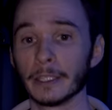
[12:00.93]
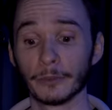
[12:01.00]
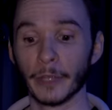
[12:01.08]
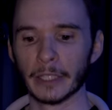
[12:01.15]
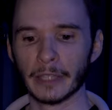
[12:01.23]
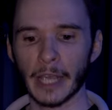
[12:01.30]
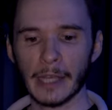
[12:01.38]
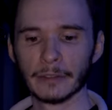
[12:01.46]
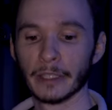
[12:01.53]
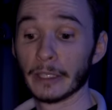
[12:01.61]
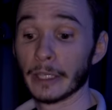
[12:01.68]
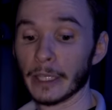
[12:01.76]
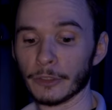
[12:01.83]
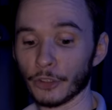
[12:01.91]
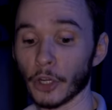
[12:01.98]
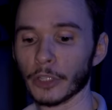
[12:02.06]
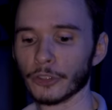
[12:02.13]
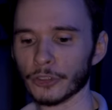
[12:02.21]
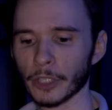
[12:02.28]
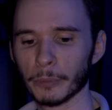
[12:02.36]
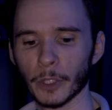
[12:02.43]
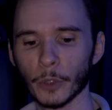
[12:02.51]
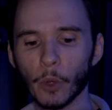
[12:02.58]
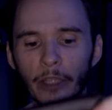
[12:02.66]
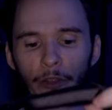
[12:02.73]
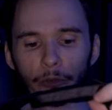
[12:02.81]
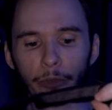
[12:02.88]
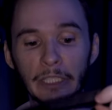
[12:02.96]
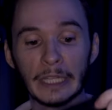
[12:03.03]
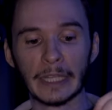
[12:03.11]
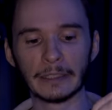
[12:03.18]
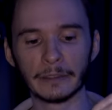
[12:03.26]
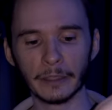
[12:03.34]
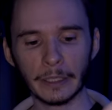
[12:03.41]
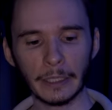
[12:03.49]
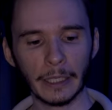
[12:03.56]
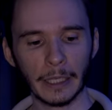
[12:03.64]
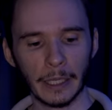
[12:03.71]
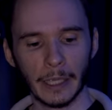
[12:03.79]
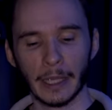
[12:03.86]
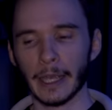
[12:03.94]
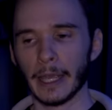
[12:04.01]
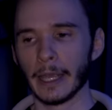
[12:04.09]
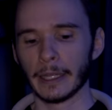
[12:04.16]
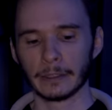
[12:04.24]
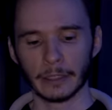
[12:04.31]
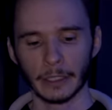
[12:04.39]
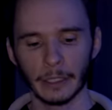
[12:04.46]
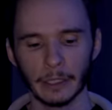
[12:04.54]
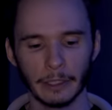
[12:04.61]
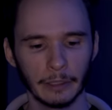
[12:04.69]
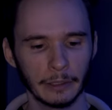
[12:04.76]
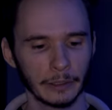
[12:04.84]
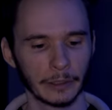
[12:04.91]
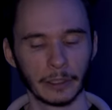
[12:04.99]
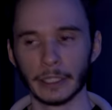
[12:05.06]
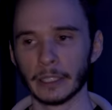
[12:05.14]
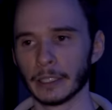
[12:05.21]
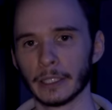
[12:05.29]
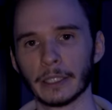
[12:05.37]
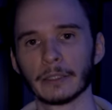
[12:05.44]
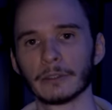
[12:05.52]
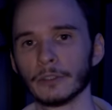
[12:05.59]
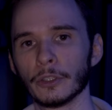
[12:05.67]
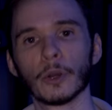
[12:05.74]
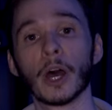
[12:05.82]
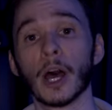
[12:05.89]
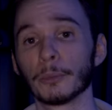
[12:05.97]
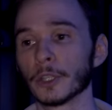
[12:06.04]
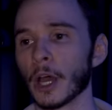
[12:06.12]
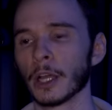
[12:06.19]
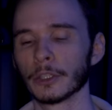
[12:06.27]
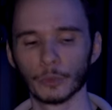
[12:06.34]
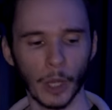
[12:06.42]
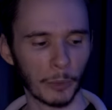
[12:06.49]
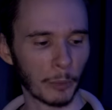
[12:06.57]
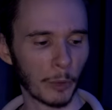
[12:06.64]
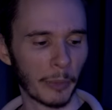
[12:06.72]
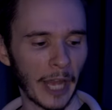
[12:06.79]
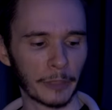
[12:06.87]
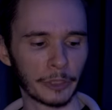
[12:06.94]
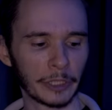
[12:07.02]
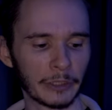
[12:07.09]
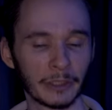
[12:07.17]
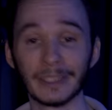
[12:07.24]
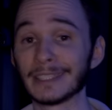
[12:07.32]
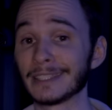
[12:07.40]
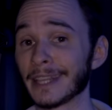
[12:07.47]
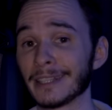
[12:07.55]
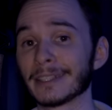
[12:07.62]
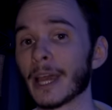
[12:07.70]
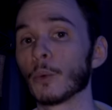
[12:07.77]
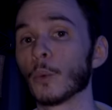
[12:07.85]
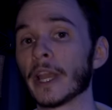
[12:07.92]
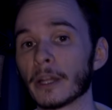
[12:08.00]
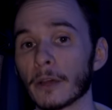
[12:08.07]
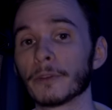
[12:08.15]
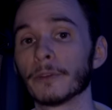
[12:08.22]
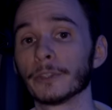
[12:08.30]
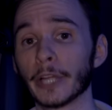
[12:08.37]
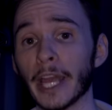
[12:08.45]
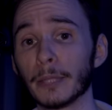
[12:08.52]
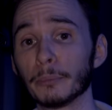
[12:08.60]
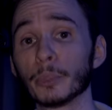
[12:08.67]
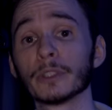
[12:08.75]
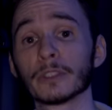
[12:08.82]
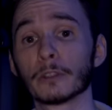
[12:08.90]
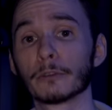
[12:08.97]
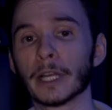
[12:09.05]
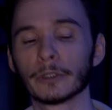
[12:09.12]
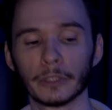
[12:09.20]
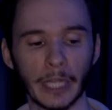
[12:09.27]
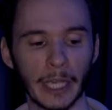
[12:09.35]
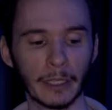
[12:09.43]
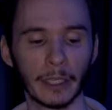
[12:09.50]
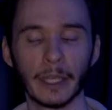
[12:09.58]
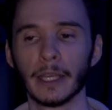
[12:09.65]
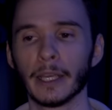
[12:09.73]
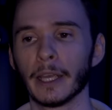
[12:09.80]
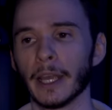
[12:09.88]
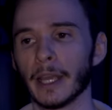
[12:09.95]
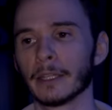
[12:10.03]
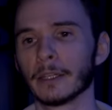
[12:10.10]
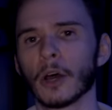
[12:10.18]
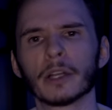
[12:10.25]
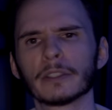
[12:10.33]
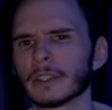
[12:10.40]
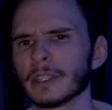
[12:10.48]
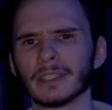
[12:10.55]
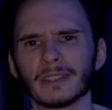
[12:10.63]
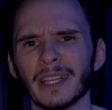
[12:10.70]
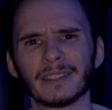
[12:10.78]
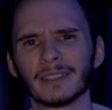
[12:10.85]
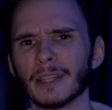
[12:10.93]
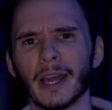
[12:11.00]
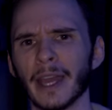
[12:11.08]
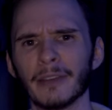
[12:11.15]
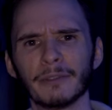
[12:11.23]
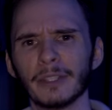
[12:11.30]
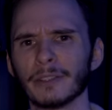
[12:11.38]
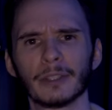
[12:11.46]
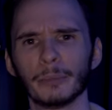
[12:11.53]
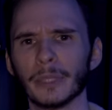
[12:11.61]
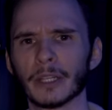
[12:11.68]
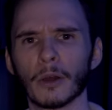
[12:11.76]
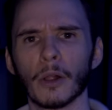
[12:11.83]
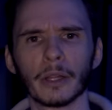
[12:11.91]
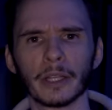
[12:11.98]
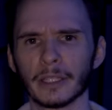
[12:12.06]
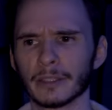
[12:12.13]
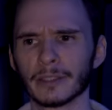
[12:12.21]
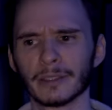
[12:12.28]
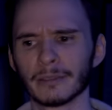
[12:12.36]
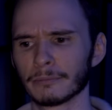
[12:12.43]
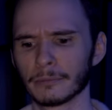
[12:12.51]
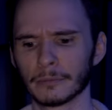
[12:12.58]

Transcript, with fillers: is fantastic. It charges up the Quest 3 nicely, and uh, it, it, you know hops, hot swappable batteries takes that weight off of your head, puts it around your neck, and honestly, it's it's not heavy to me at all. It's